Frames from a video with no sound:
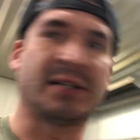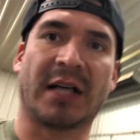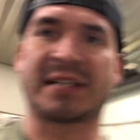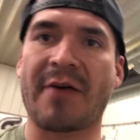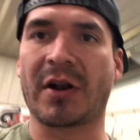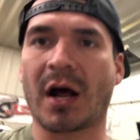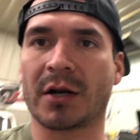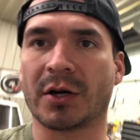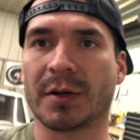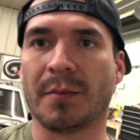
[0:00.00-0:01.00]
a
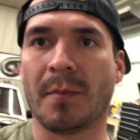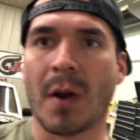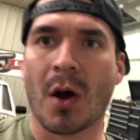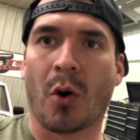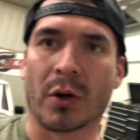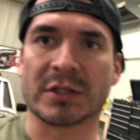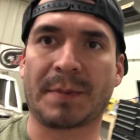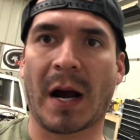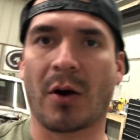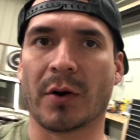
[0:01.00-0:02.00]
700
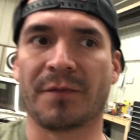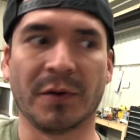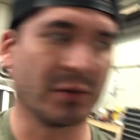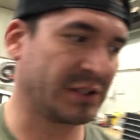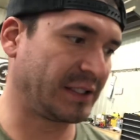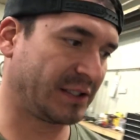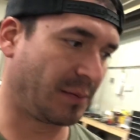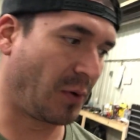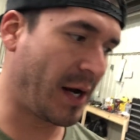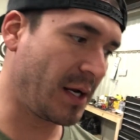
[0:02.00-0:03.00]
horsepower fuel system,
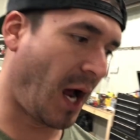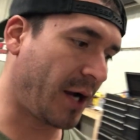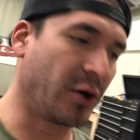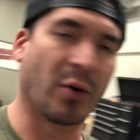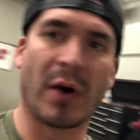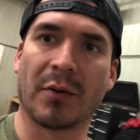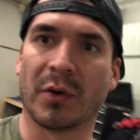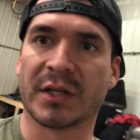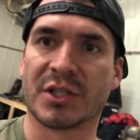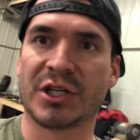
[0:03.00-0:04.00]
right? I could have went with
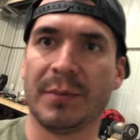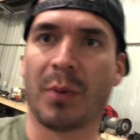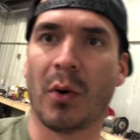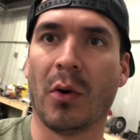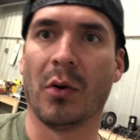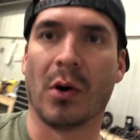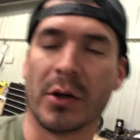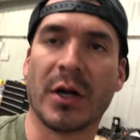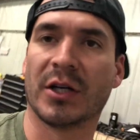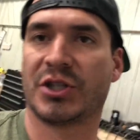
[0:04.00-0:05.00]
a cheapo, or
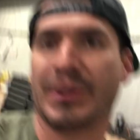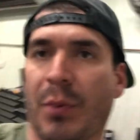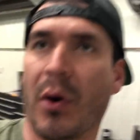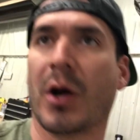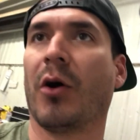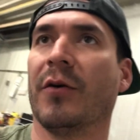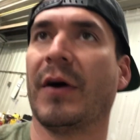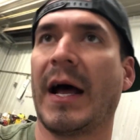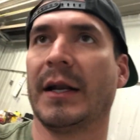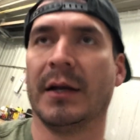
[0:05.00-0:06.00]
not a cheapo, a
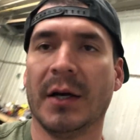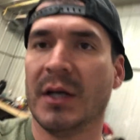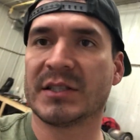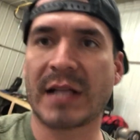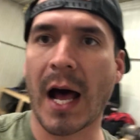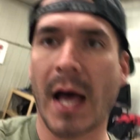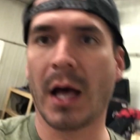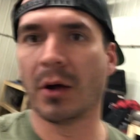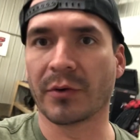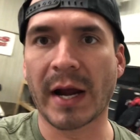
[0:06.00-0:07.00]
Corvette
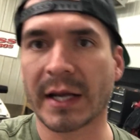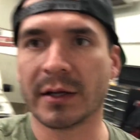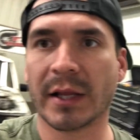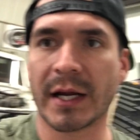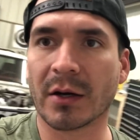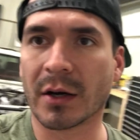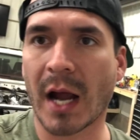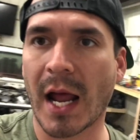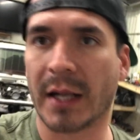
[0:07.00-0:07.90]
style regulator and